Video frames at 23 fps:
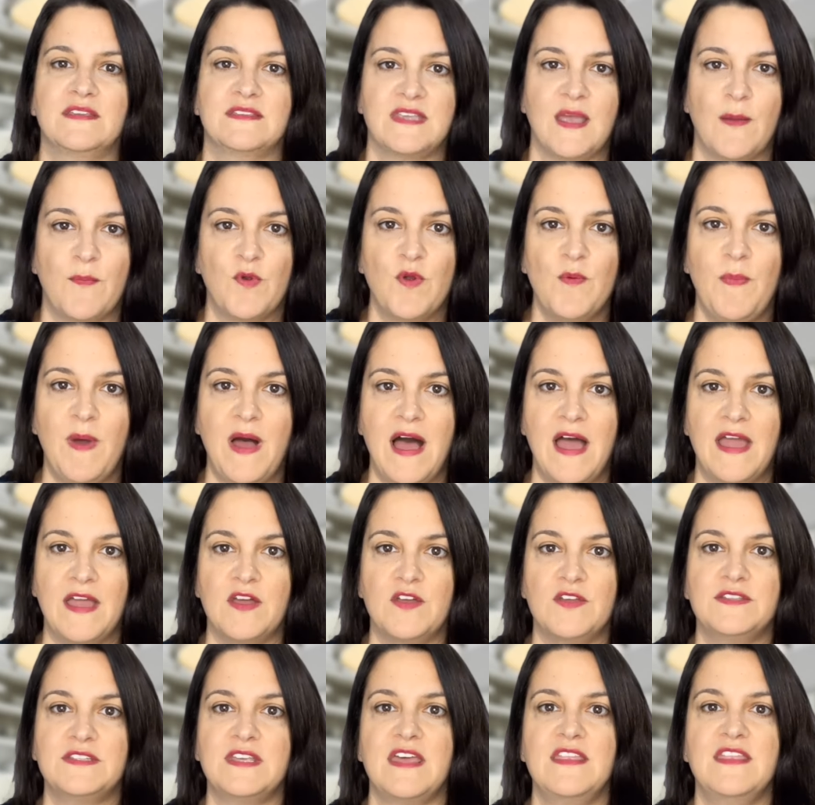separate
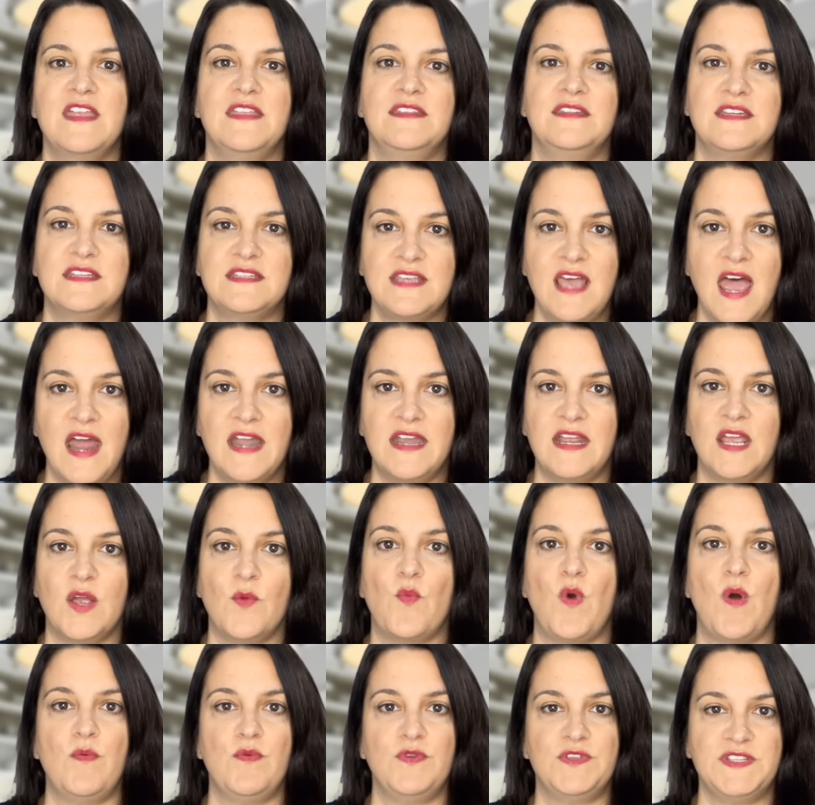piles, and then deciding
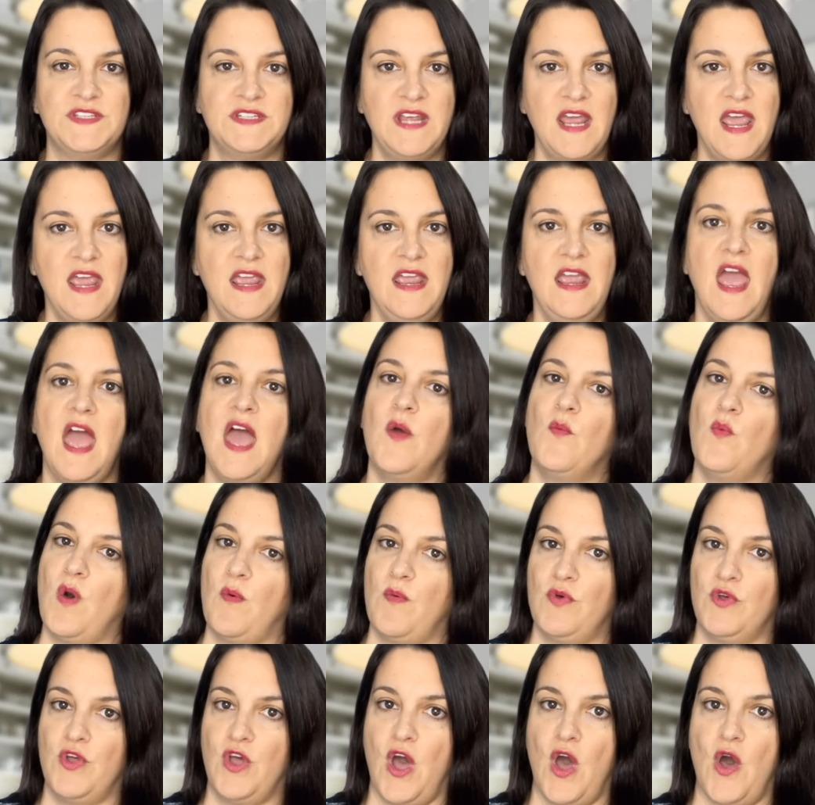what will stay and what
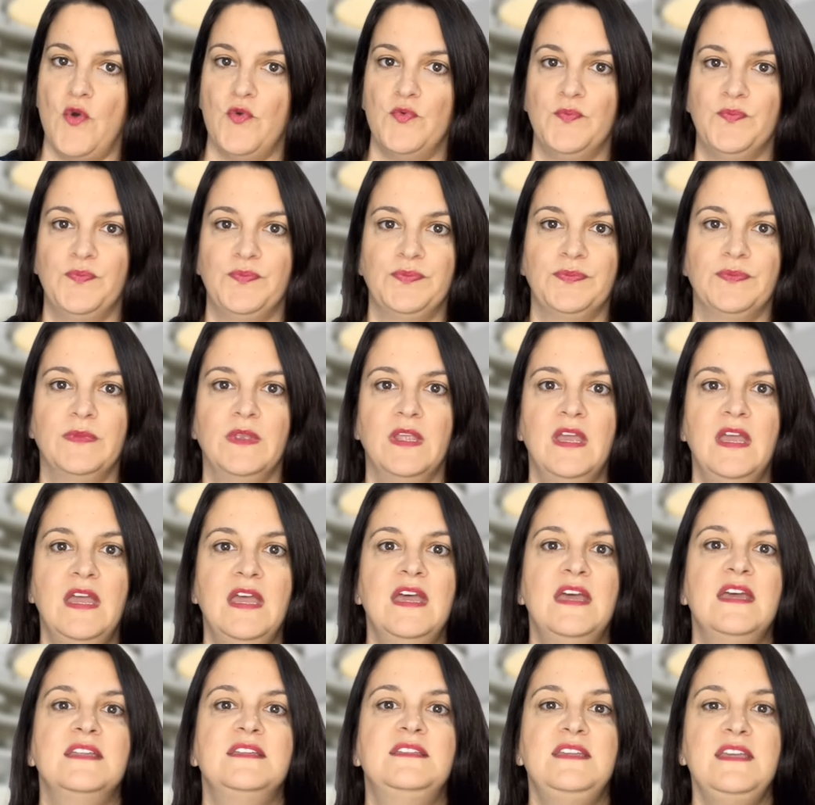will go.
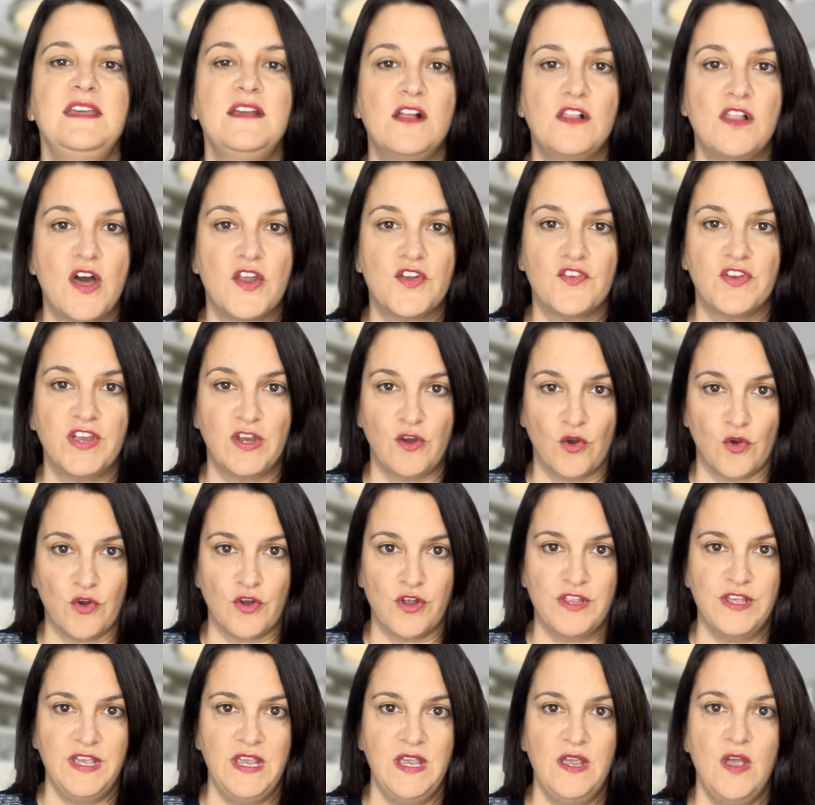Decluttering
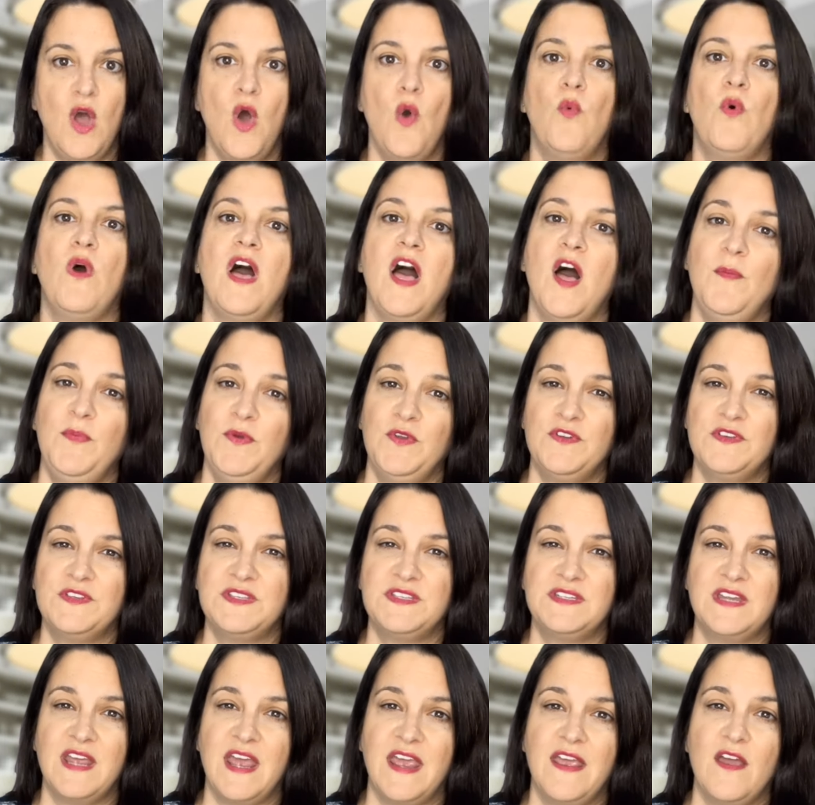early will help you to
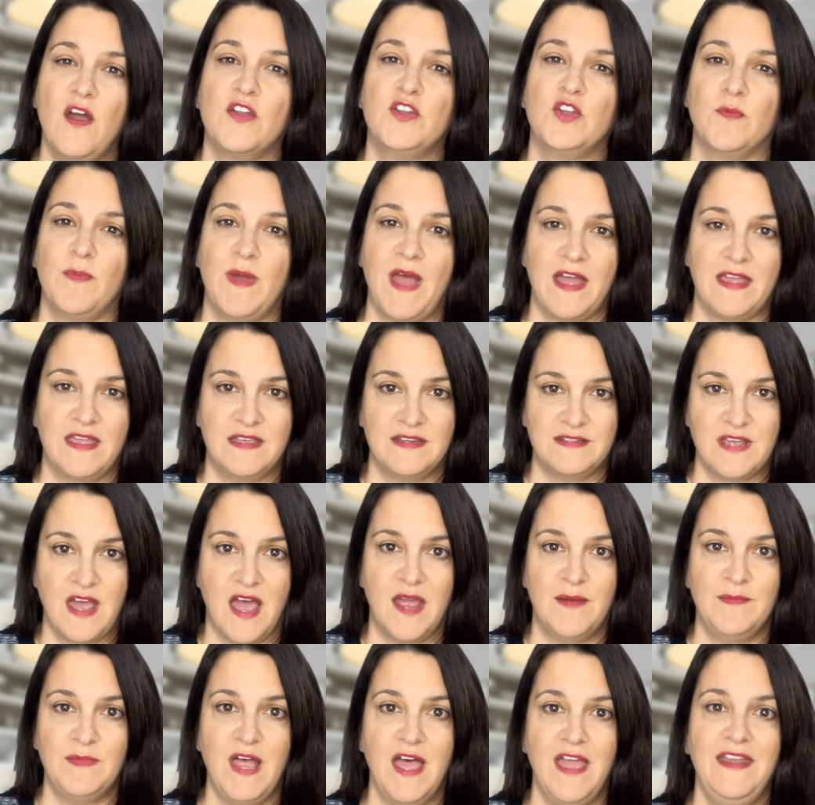stay on your packing
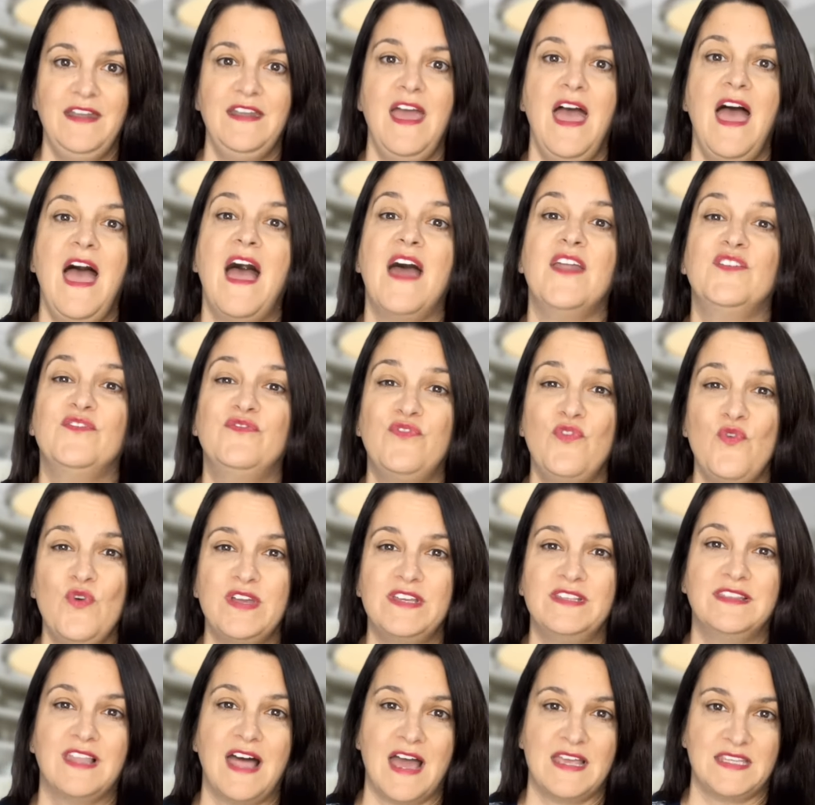timeline and avoid
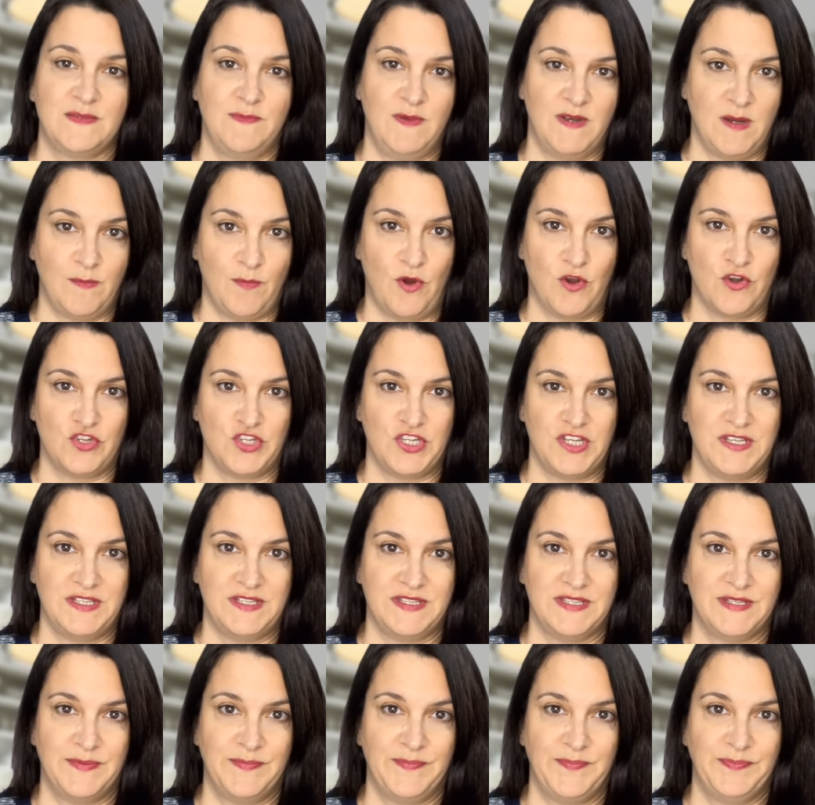last-minute purges.